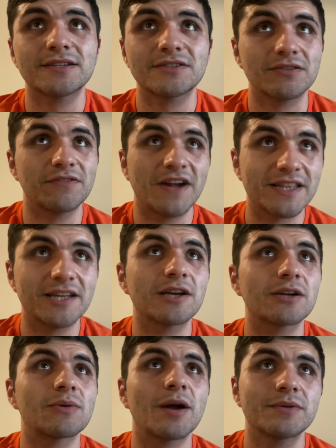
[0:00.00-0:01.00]
So the fact that Allen
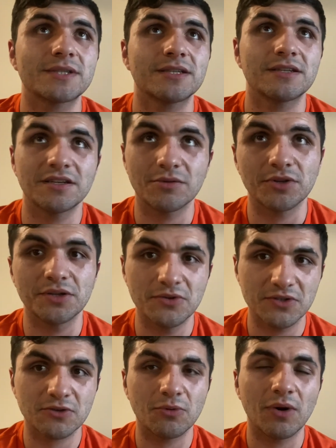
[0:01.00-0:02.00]
Robinson didn't really do
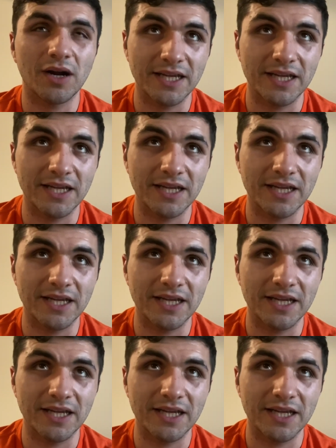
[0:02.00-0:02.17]
squat,